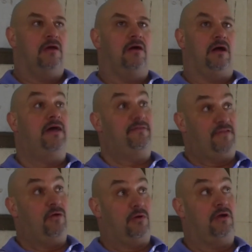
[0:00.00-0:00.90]
If
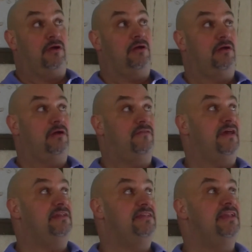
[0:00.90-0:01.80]

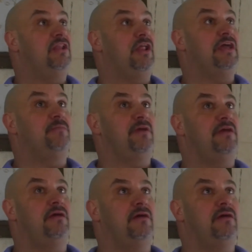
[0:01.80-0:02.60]
they didn't like me,